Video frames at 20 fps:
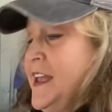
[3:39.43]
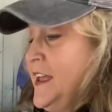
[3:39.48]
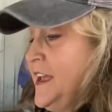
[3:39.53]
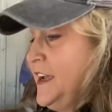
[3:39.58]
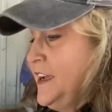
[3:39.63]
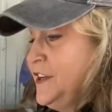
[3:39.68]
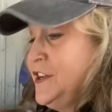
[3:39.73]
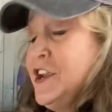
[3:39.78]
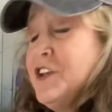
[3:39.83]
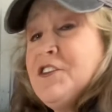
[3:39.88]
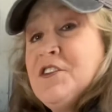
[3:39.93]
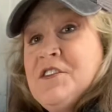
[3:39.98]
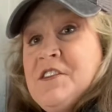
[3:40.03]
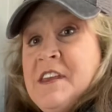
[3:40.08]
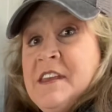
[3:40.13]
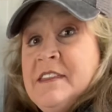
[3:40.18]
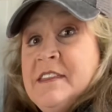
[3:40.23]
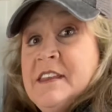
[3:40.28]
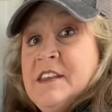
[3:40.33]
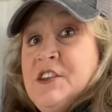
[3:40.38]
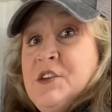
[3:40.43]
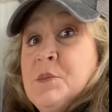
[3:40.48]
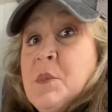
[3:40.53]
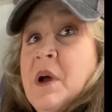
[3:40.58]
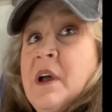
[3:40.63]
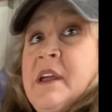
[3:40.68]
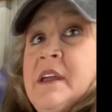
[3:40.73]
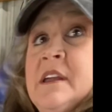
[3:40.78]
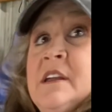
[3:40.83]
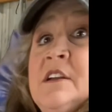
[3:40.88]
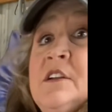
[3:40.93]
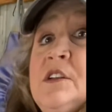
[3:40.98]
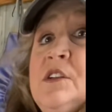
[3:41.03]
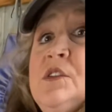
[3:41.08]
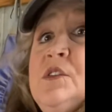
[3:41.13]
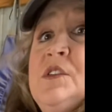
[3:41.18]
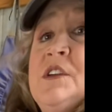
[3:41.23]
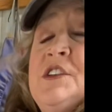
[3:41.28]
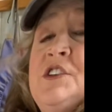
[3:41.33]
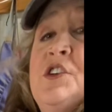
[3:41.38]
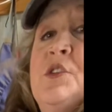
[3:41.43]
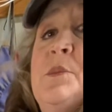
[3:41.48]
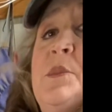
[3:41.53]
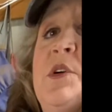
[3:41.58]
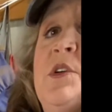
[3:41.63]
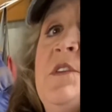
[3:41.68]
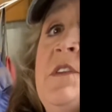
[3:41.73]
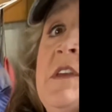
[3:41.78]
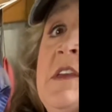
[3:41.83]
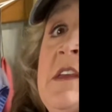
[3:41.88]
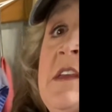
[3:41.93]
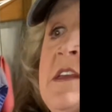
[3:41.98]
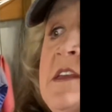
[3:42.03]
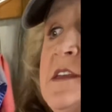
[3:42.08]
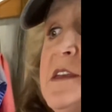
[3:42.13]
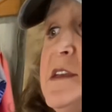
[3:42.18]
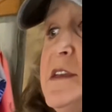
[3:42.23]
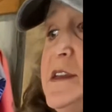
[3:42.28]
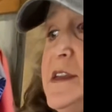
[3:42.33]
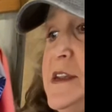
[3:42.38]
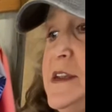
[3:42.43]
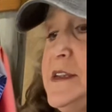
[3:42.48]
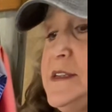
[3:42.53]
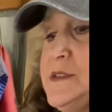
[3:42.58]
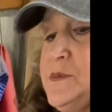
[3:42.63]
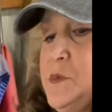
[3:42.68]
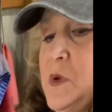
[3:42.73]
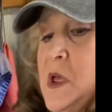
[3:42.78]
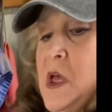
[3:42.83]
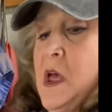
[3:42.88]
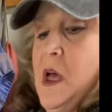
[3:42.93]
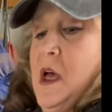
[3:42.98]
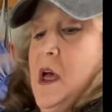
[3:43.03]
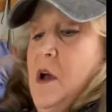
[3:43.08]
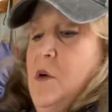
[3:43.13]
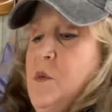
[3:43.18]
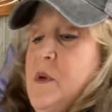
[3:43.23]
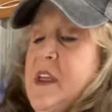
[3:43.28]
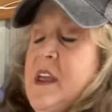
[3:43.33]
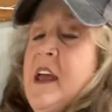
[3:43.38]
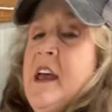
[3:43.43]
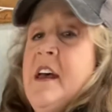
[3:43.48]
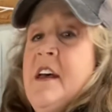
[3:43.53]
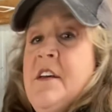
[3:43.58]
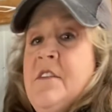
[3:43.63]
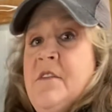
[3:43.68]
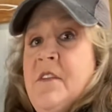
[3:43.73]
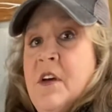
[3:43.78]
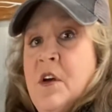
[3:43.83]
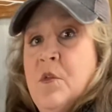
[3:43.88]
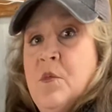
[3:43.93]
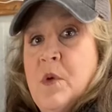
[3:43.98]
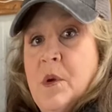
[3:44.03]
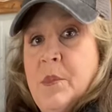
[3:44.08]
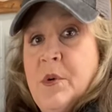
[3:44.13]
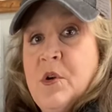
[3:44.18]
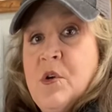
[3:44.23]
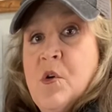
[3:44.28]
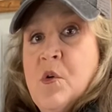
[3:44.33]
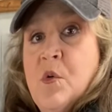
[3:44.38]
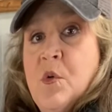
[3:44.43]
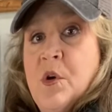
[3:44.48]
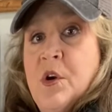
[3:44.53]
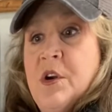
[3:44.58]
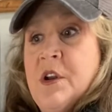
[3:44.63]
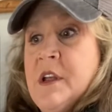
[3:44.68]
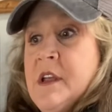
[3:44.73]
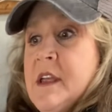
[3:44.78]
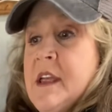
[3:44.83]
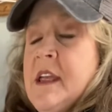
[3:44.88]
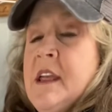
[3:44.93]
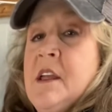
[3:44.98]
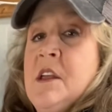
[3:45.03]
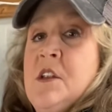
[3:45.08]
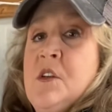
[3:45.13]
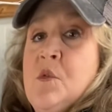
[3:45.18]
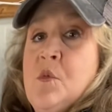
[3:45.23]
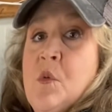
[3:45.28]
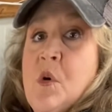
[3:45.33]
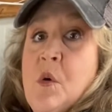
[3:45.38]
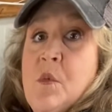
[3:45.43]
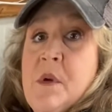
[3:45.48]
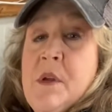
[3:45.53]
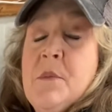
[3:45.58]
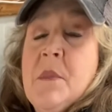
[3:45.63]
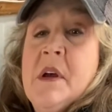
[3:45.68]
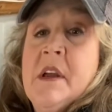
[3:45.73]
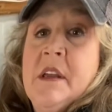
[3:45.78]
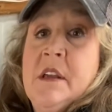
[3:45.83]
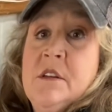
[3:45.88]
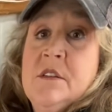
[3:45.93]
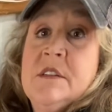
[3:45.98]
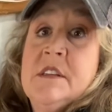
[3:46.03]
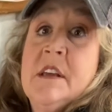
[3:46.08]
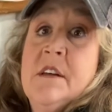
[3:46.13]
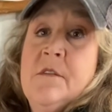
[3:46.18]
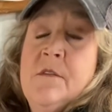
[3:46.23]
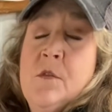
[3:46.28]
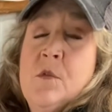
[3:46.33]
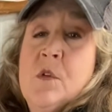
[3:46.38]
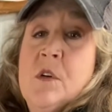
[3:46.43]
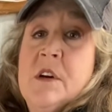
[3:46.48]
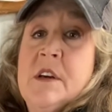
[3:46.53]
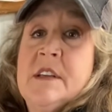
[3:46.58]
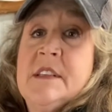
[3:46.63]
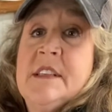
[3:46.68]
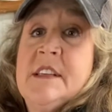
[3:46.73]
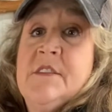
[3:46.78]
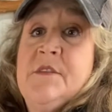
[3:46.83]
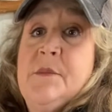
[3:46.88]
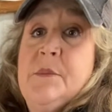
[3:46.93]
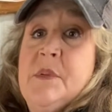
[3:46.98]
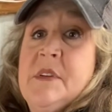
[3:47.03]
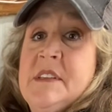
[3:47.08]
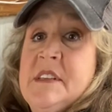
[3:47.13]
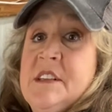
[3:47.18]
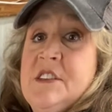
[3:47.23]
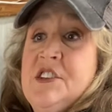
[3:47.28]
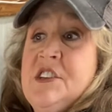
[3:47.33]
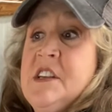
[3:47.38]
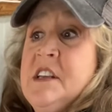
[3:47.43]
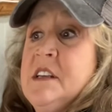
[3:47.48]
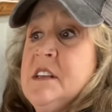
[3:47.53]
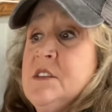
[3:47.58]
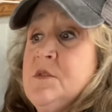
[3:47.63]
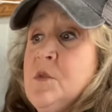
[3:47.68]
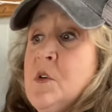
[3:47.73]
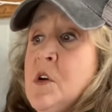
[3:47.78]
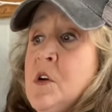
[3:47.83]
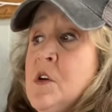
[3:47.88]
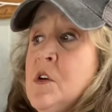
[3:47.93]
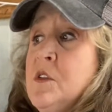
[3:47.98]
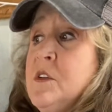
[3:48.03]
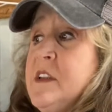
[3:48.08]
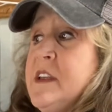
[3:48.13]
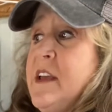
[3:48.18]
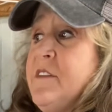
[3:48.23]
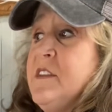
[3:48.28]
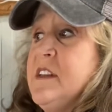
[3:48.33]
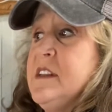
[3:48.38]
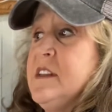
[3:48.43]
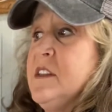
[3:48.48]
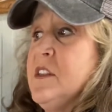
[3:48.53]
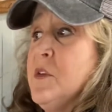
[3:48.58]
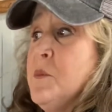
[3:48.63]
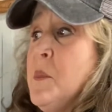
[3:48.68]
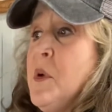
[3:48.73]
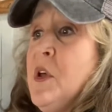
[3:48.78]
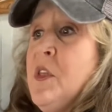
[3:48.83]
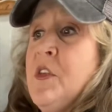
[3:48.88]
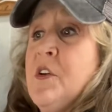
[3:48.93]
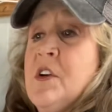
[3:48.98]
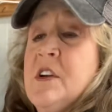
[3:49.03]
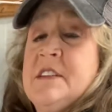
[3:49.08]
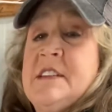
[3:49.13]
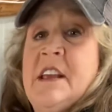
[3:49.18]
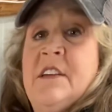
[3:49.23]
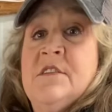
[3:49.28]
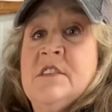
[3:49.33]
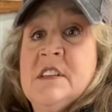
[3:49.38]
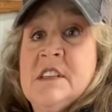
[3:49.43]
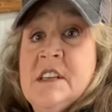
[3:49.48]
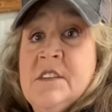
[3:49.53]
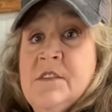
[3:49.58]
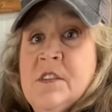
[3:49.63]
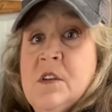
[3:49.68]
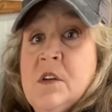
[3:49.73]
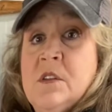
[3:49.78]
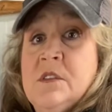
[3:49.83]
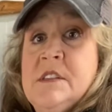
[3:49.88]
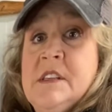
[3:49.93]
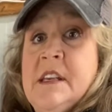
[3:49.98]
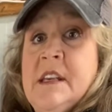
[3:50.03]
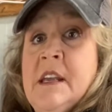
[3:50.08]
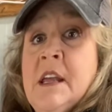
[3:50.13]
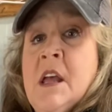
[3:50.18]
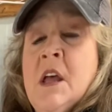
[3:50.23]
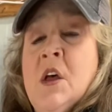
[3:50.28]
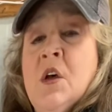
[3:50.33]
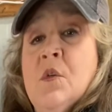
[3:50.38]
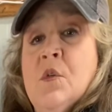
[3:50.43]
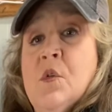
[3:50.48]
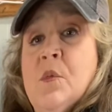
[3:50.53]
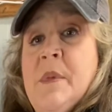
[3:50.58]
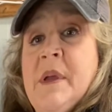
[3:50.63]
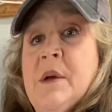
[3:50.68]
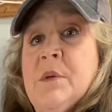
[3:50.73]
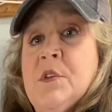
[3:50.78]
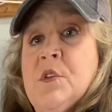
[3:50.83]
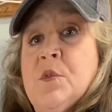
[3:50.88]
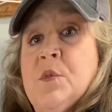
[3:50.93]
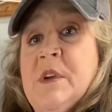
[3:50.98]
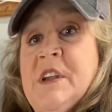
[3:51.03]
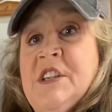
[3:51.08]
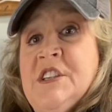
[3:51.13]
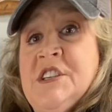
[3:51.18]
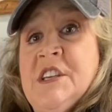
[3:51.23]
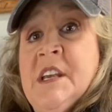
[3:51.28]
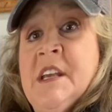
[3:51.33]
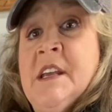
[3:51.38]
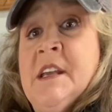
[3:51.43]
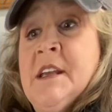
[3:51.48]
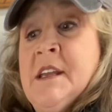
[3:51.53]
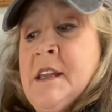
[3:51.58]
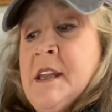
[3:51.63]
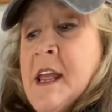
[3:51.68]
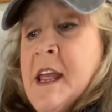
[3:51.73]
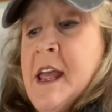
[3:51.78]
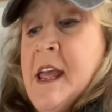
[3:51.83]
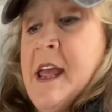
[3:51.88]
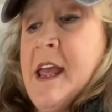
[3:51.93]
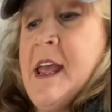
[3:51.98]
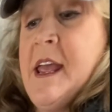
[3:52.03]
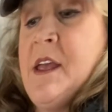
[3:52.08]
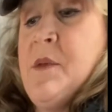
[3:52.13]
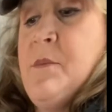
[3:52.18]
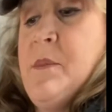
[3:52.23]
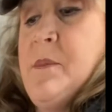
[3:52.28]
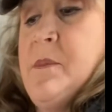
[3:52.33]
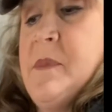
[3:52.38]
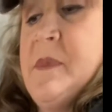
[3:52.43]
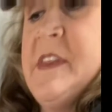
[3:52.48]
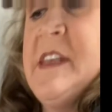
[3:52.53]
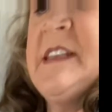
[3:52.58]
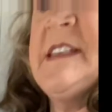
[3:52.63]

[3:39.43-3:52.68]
Another thing that you might include in your birthing kit is we have a rubber cord, and what we might use that for is if positioning is wrong, the mother is having difficulty, we'll be able to reach in, and this